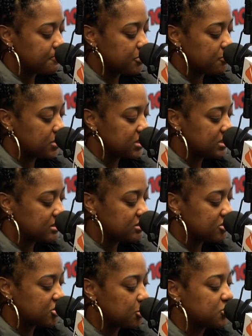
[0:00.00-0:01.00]
really
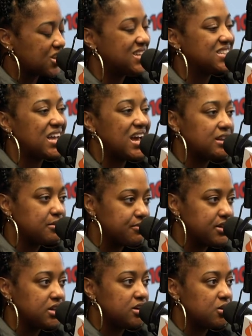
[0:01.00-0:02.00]
showcase that in the
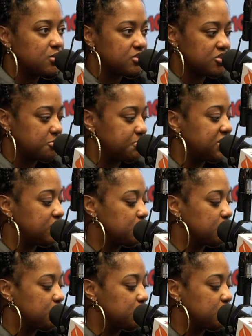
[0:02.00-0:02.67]
video to speak mm-hmm.